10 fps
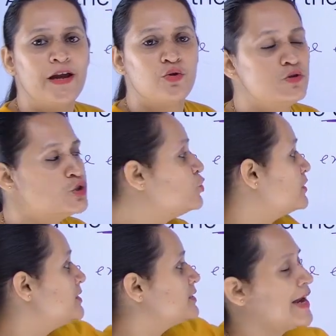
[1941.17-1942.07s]
used to
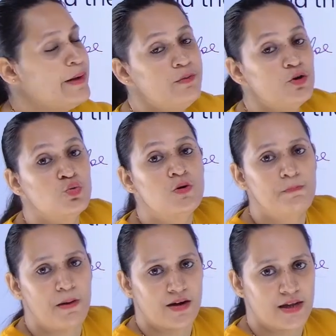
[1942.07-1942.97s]
describe two
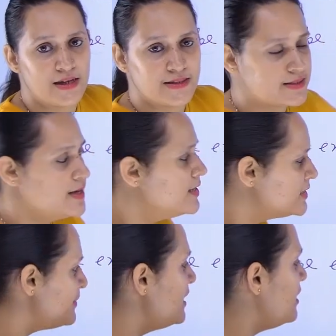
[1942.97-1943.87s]
parties.
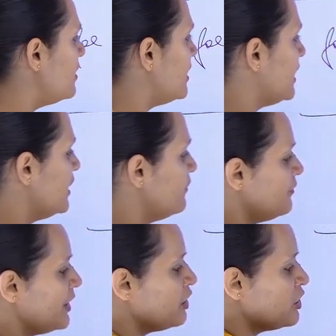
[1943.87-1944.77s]
Similarly, even
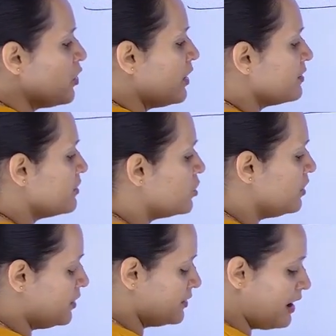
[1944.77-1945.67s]
when you
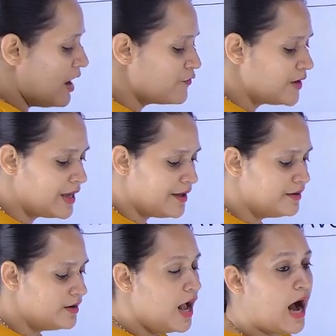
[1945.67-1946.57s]
are drafting
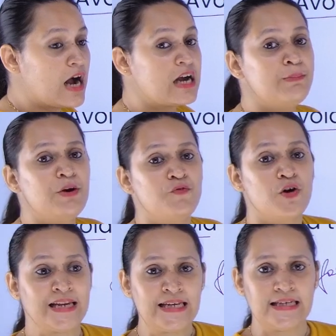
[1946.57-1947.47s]
an agreement for
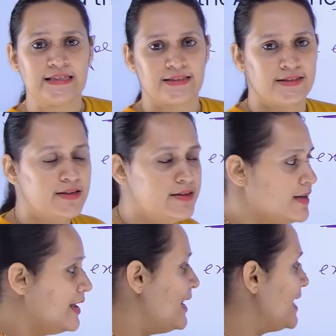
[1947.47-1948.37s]
lease,
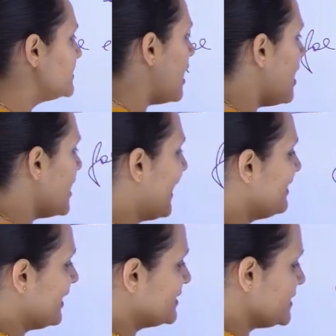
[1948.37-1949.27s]
lessor and
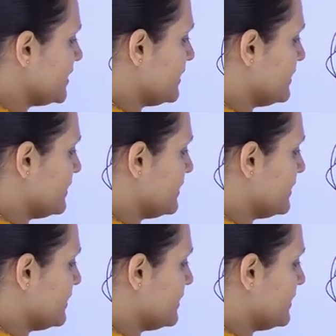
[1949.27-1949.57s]
lessee,